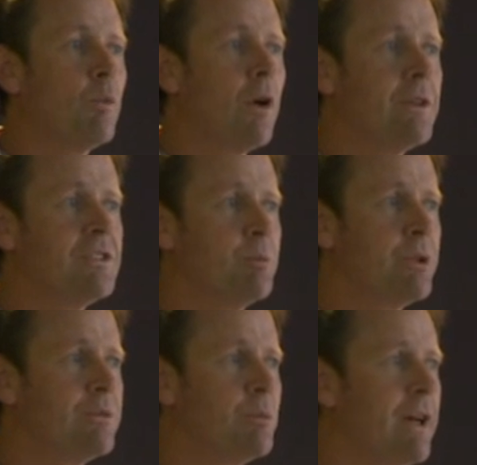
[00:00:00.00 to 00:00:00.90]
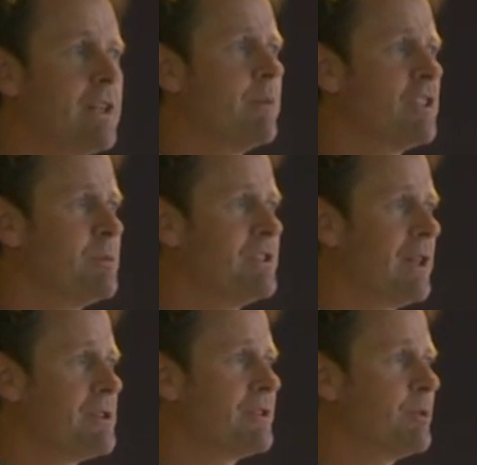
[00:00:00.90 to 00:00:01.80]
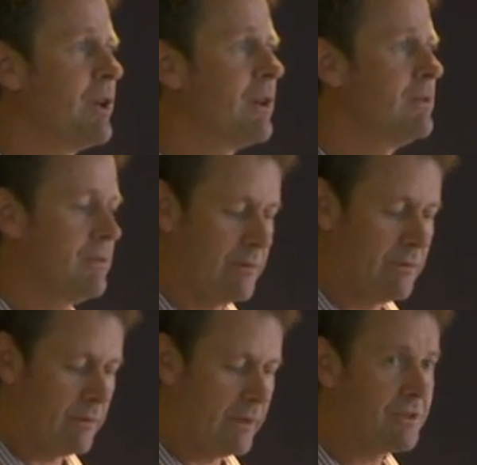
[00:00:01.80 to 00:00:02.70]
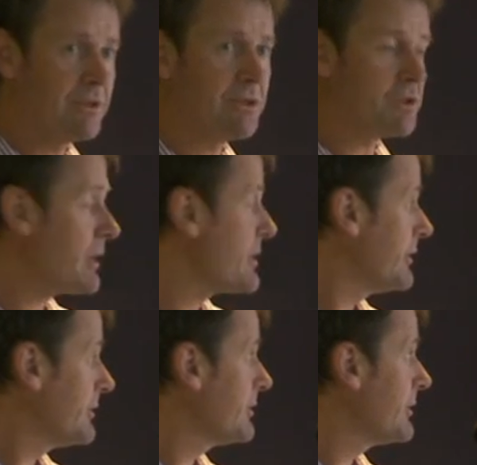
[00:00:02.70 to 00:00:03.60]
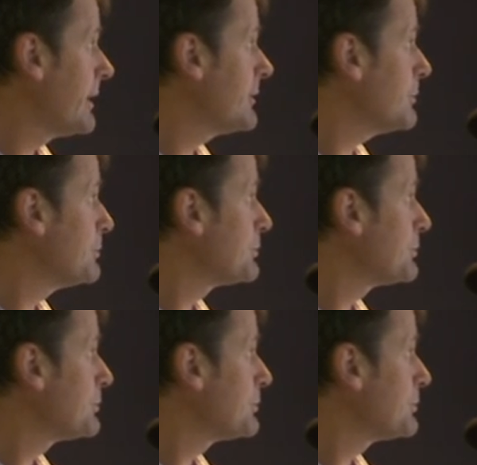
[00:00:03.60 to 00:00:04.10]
while there's a bit of debate amongst metallurgists about it, that's the instructions as it stands.